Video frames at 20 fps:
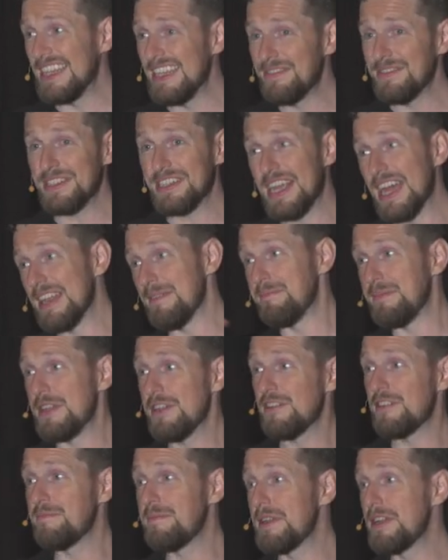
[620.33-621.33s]
even kind of
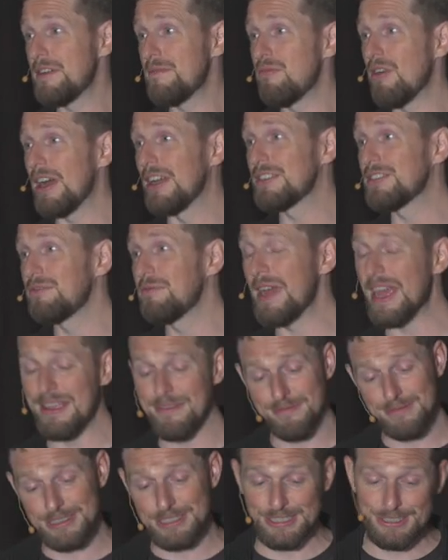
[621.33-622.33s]
peer-to-peer browser way,
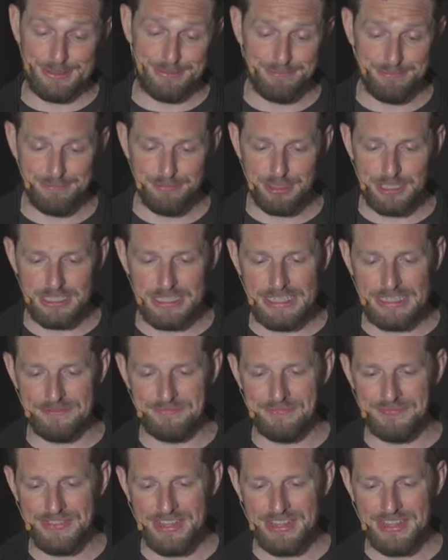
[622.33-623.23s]
which is pretty neat.